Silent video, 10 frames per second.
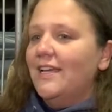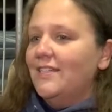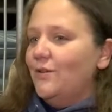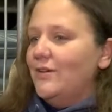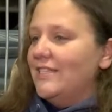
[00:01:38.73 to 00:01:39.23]

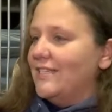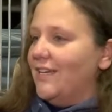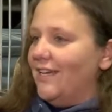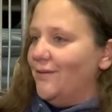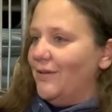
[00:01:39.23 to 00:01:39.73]
It's always
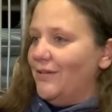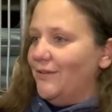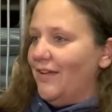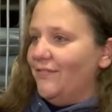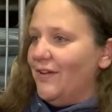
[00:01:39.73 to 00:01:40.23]
exciting when new
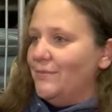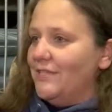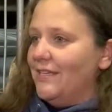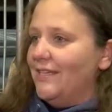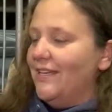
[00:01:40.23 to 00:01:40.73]
life comes
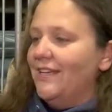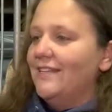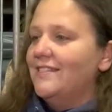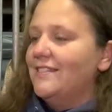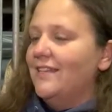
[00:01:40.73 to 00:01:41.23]
in, and
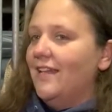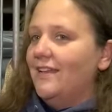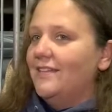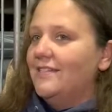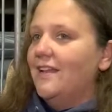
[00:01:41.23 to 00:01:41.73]
it's
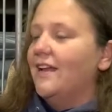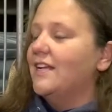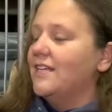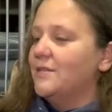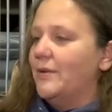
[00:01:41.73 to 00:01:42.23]
it's not
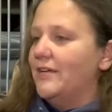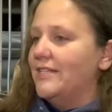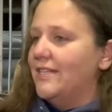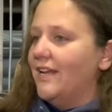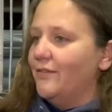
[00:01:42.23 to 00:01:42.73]
an
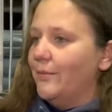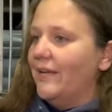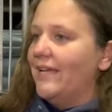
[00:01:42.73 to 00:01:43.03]
experience that everybody